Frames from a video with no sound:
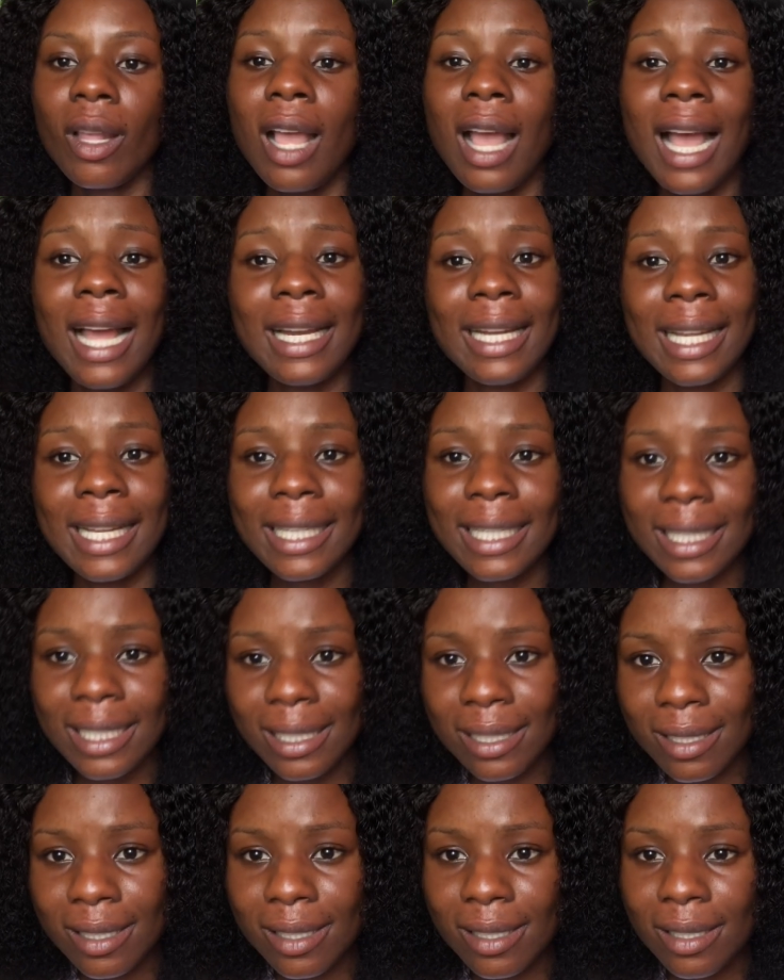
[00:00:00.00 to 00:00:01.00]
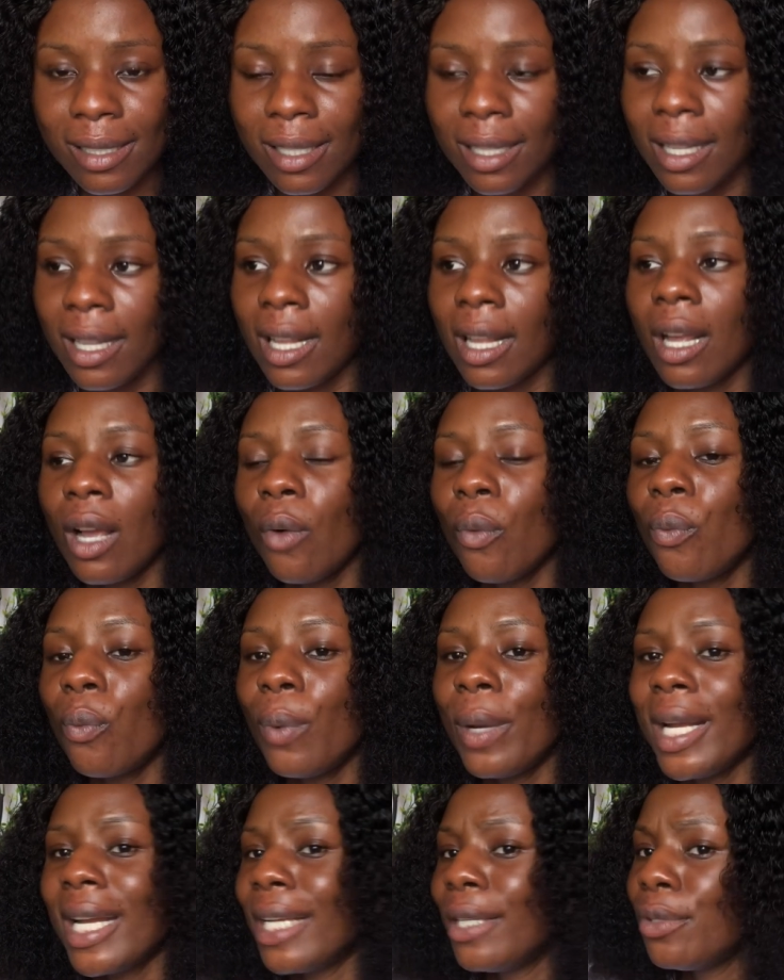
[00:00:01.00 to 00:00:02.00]
I like it.
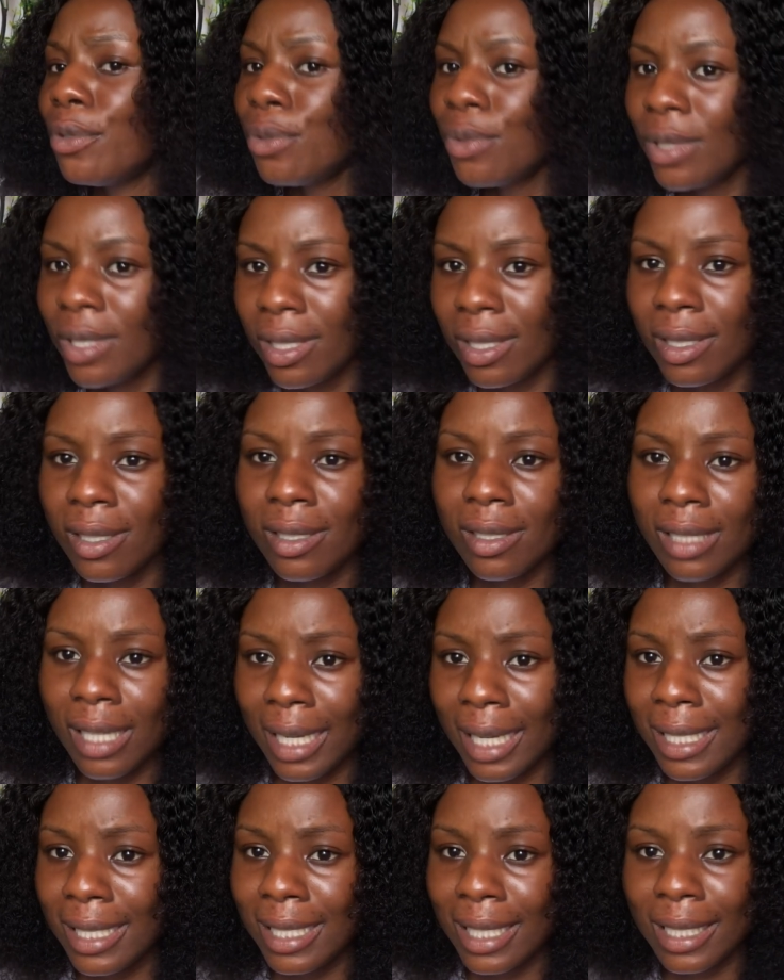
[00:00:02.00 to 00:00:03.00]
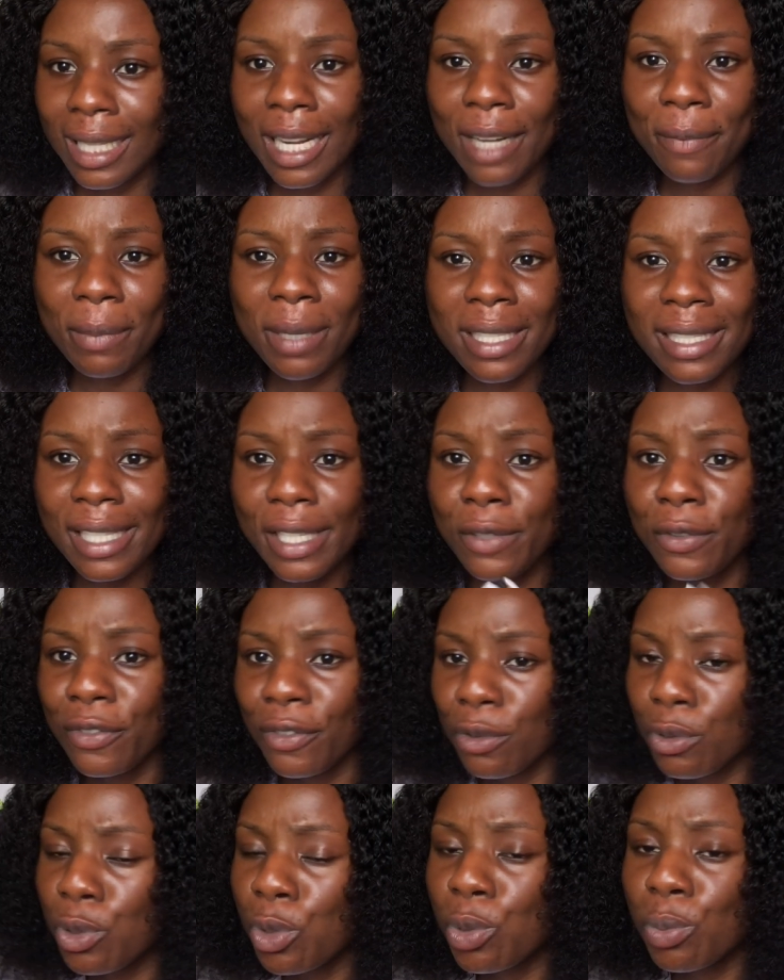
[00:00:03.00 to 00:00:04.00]
When I use it, like I said, my skin
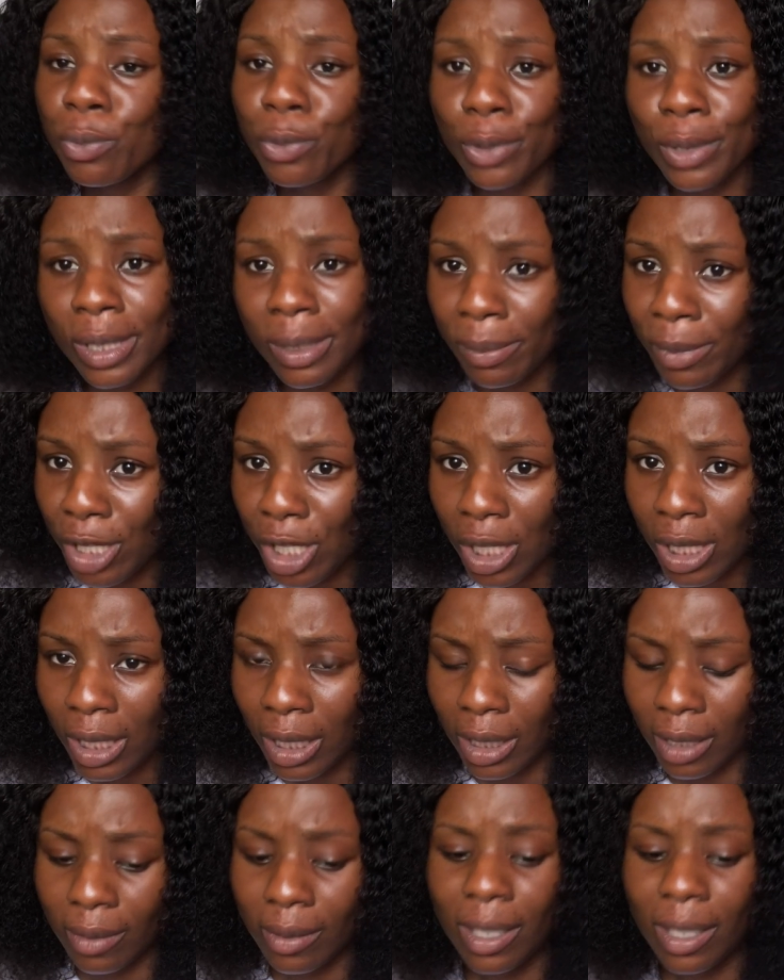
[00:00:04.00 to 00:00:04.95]
feels smooth immediately.